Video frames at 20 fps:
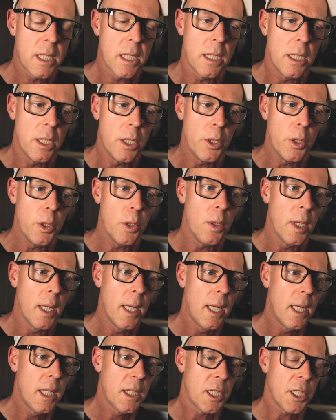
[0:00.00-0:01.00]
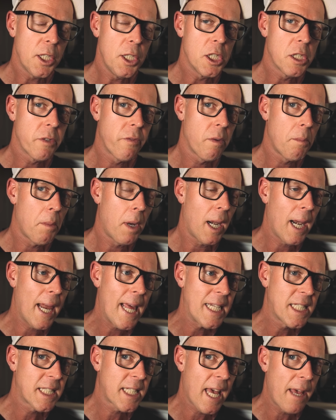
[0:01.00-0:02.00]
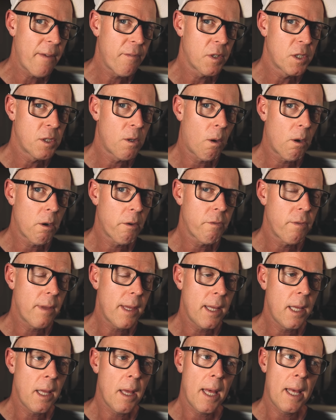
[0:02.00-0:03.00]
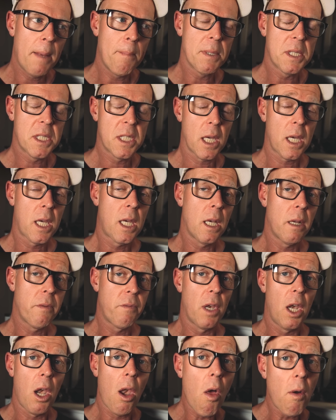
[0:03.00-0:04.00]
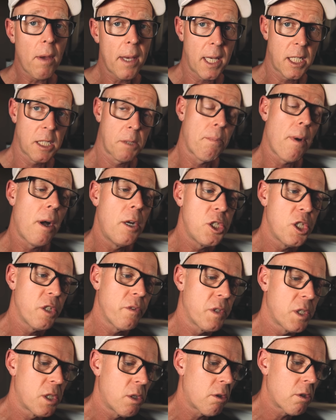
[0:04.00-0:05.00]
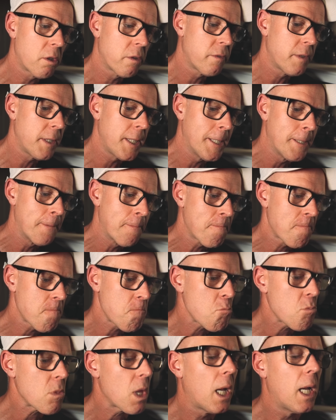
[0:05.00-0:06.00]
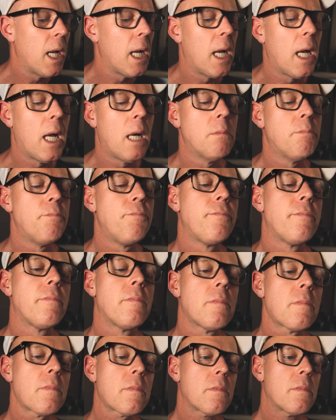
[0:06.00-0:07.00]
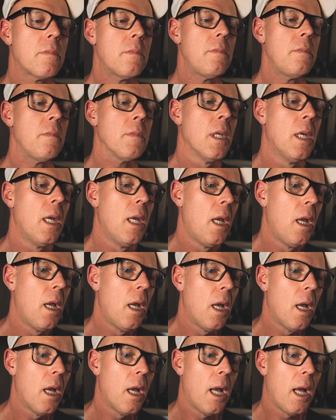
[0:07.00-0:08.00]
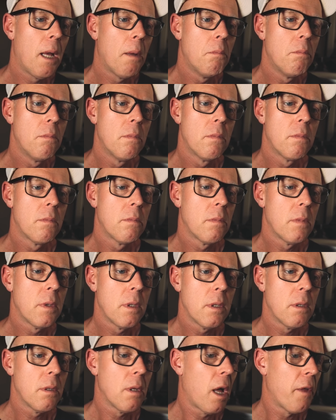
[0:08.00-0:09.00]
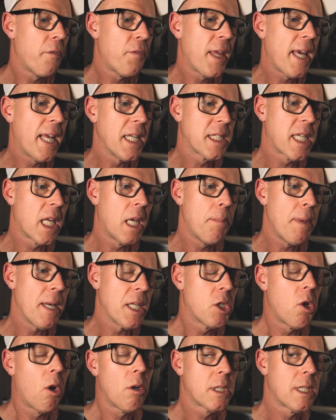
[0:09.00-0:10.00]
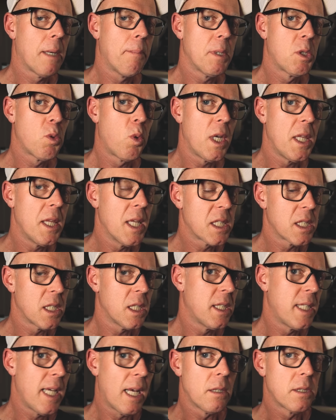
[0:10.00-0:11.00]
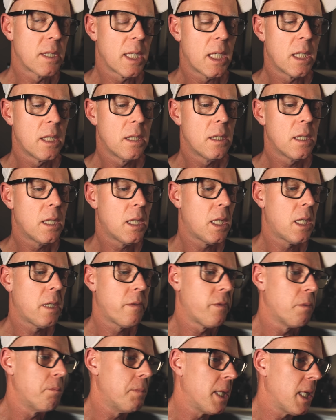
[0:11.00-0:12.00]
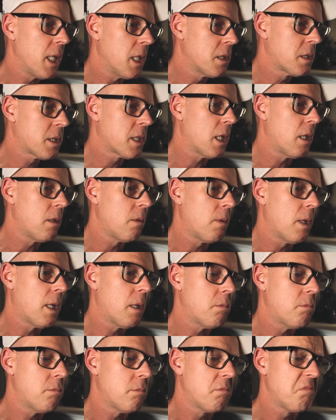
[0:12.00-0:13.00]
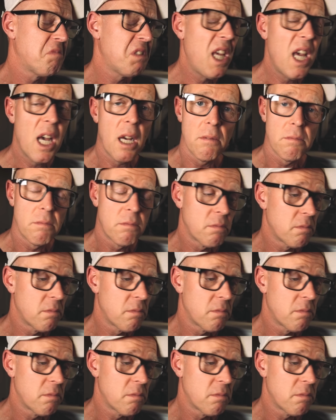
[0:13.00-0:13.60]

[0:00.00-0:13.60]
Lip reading: to use it for my landscape photography, in particular for long exposure photography. I think it's going to be a toss-up between this and Delta for me. So, yeah,